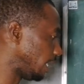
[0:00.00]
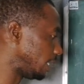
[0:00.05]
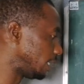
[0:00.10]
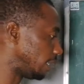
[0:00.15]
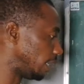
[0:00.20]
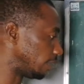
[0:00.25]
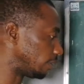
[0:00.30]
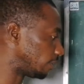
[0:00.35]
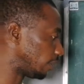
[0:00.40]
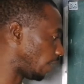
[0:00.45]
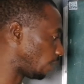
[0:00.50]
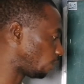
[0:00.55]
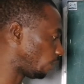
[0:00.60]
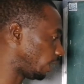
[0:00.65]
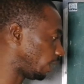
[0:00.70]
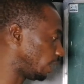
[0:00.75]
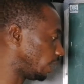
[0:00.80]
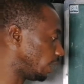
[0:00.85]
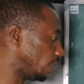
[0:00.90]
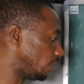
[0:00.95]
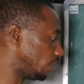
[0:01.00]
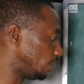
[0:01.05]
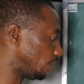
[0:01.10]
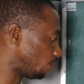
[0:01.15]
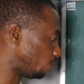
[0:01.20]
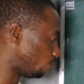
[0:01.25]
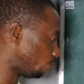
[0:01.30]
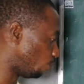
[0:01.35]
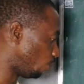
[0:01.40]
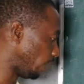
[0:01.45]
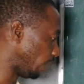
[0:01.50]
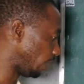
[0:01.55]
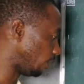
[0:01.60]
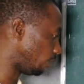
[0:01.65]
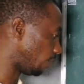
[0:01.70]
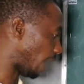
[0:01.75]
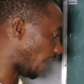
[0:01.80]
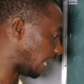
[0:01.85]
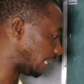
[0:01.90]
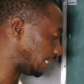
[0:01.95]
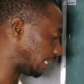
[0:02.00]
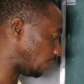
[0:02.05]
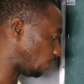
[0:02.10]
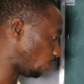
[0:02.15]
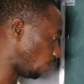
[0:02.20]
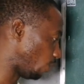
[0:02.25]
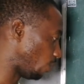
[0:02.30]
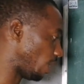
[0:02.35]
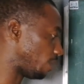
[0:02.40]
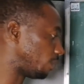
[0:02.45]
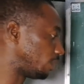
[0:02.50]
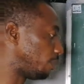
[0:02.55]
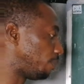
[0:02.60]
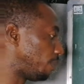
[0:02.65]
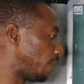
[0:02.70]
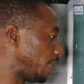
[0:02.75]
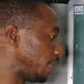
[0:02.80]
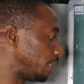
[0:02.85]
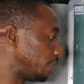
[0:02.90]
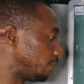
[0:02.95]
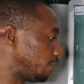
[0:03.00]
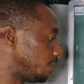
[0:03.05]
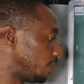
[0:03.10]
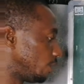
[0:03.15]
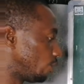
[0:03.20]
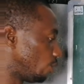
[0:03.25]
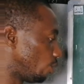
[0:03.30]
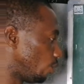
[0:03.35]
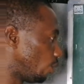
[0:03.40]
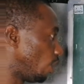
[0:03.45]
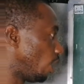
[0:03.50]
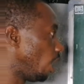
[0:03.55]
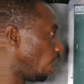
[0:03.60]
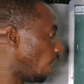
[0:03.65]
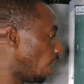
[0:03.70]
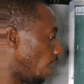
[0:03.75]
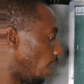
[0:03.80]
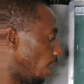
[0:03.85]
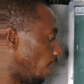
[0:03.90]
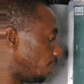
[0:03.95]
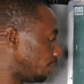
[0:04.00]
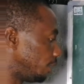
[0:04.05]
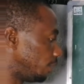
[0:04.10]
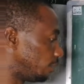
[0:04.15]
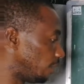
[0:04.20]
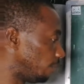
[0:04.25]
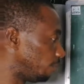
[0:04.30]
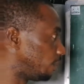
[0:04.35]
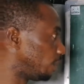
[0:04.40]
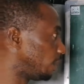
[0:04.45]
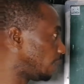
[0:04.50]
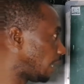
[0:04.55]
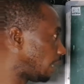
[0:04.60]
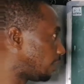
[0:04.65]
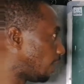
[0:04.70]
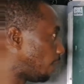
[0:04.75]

index like we added when we are multiplying. So the same thing is